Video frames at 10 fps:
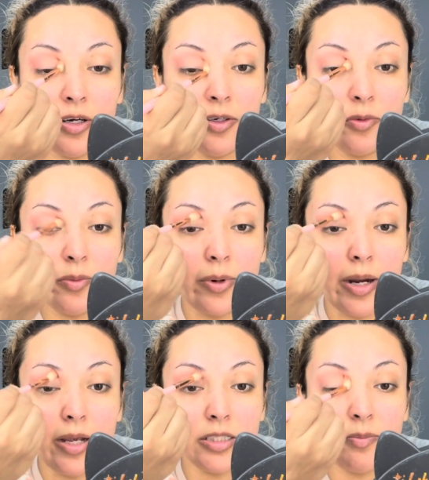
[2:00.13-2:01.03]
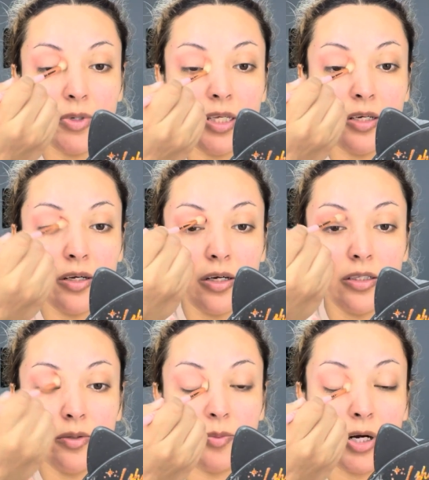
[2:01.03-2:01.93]
grasping on
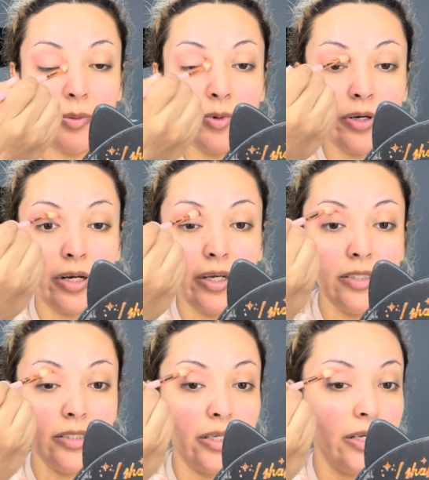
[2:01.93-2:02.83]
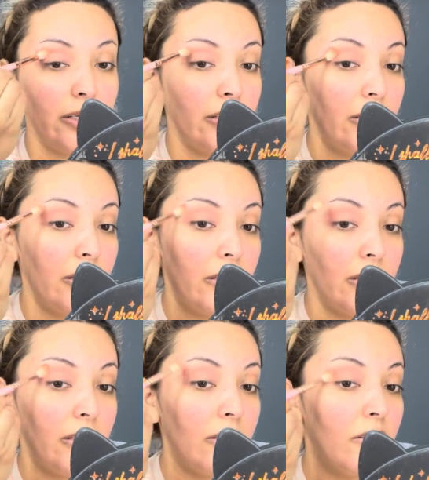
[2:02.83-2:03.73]
the primer nicely,
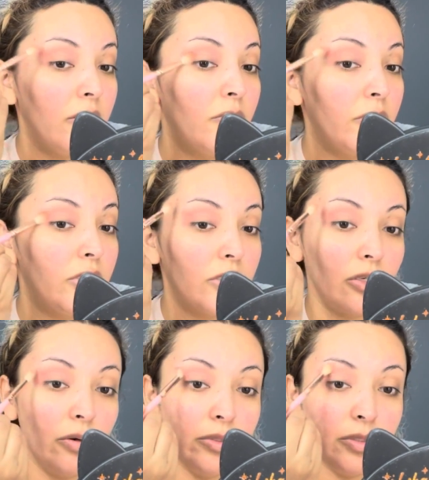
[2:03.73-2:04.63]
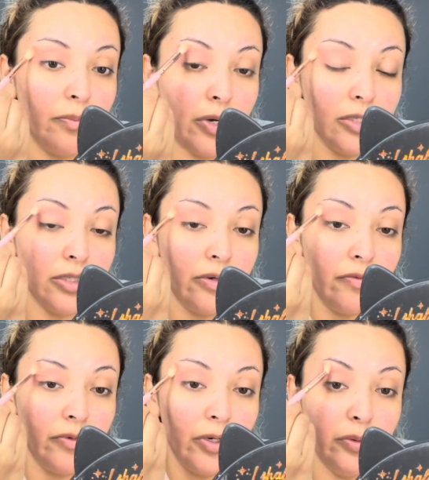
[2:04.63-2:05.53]
which is always a positive
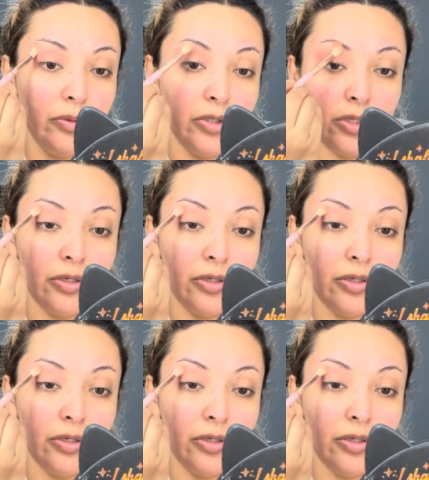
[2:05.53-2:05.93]
note.